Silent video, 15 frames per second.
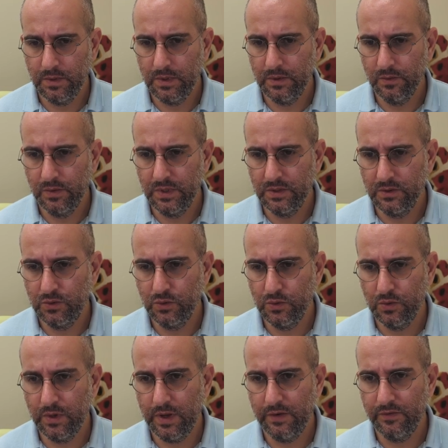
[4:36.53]
don't want to do
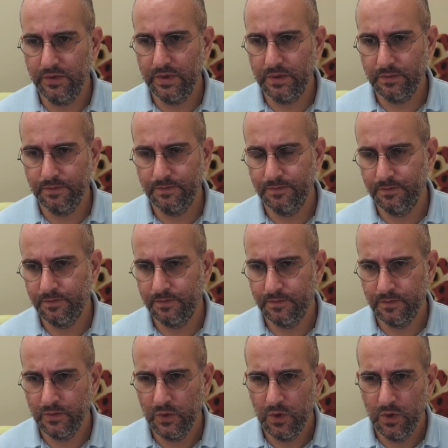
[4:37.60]
everything,
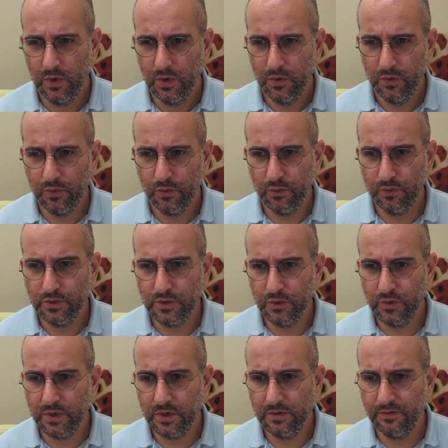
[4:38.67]
so
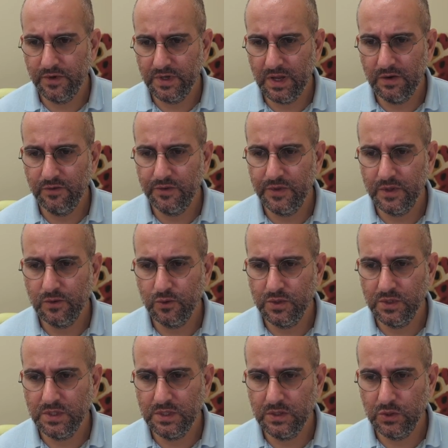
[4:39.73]
we convert everything to
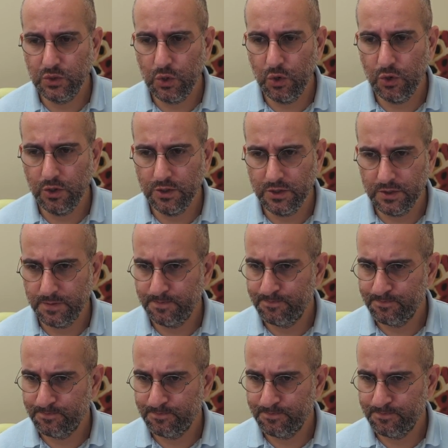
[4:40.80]
z-scores.